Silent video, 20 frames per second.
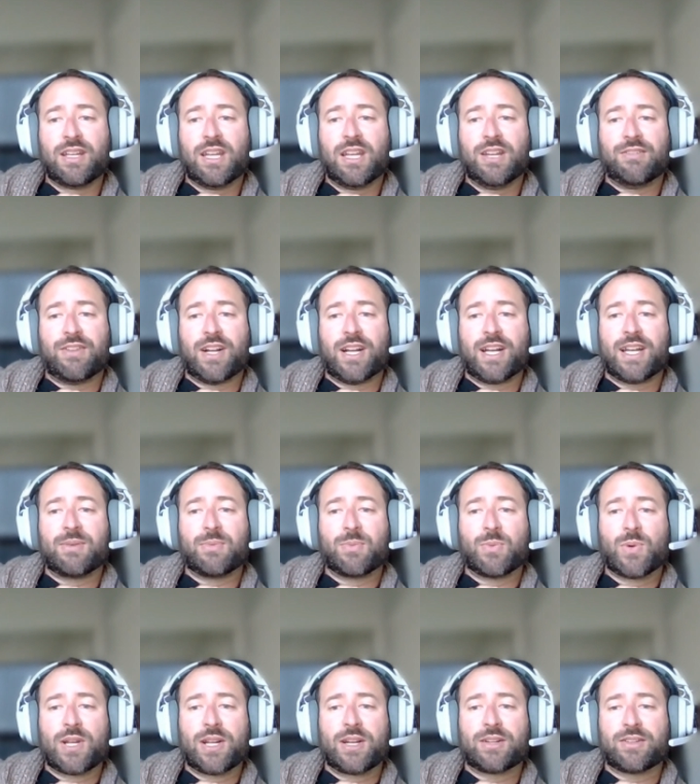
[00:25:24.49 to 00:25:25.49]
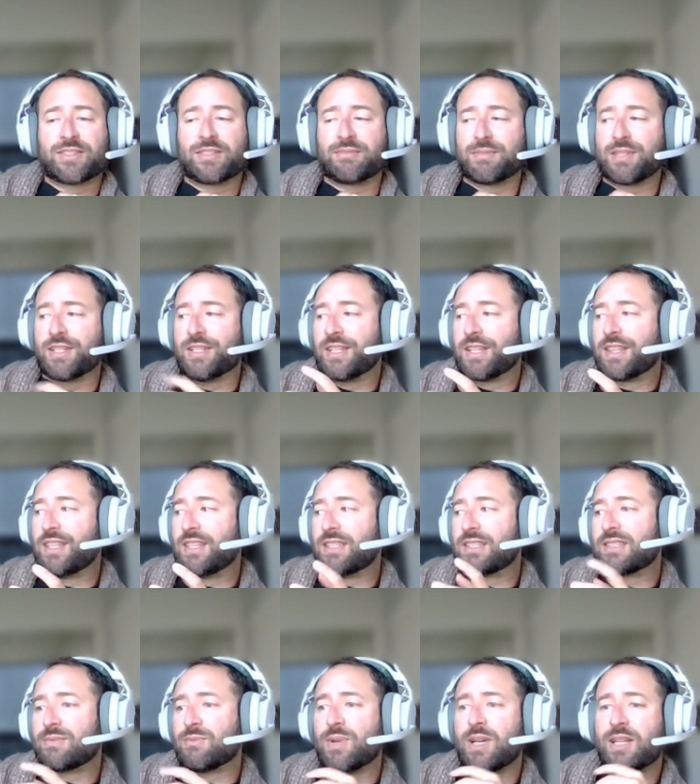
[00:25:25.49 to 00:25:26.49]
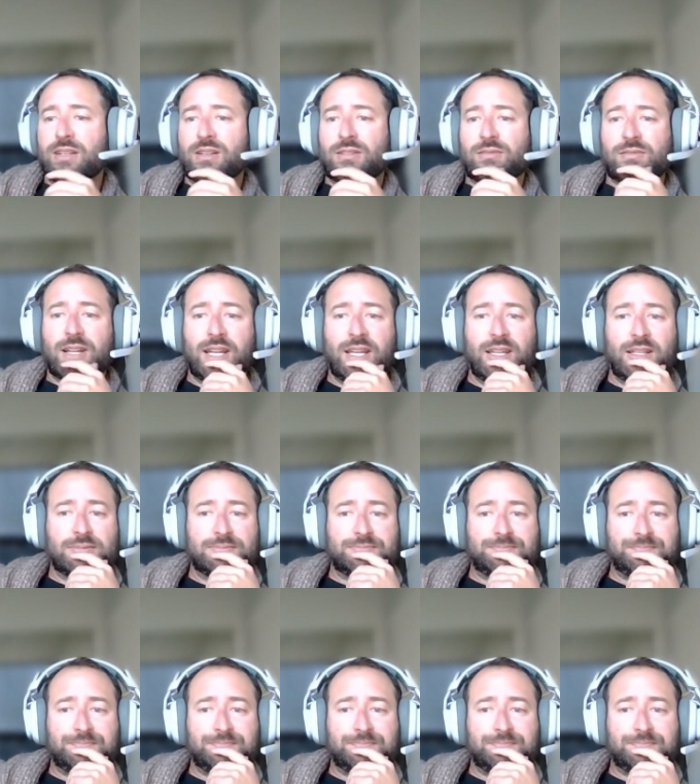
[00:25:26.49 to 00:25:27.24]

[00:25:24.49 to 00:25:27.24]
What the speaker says: If I wear something like this sweater, right?